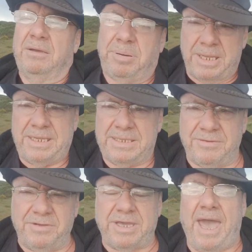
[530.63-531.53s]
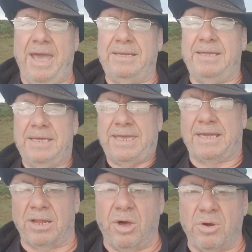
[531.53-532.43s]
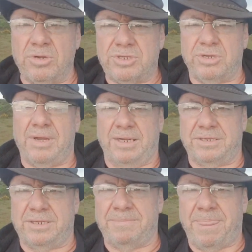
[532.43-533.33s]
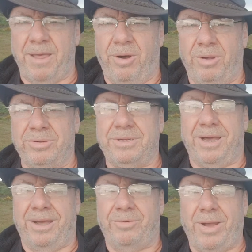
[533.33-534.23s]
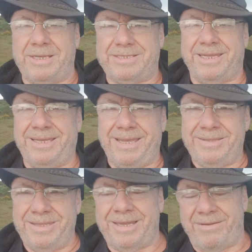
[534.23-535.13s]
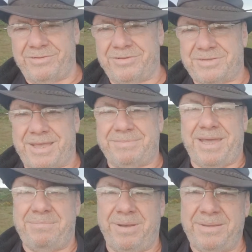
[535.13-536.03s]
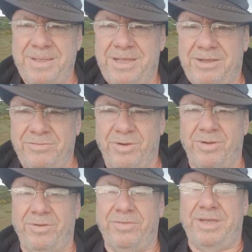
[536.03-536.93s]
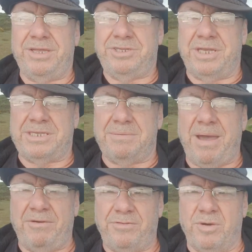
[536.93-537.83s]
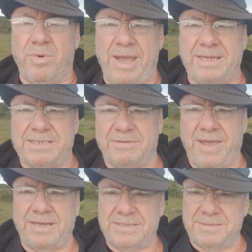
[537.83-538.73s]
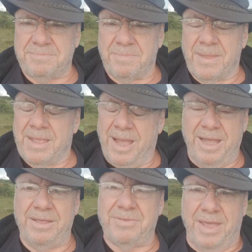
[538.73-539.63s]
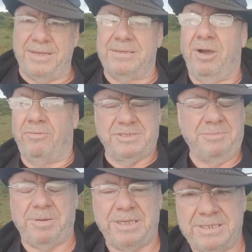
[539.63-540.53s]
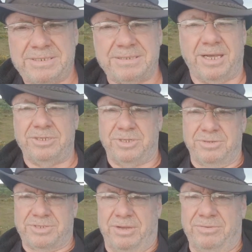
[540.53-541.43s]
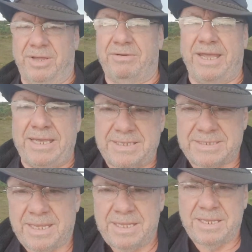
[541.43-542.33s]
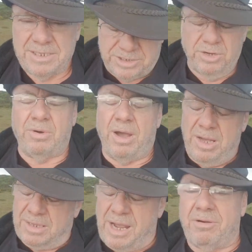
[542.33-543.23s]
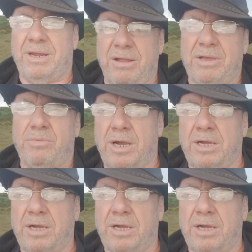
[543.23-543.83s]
please, if you can, get along to London on Wednesday, the 11th of September for the GcMAF awareness event. Then obviously please do so. There is still currently only one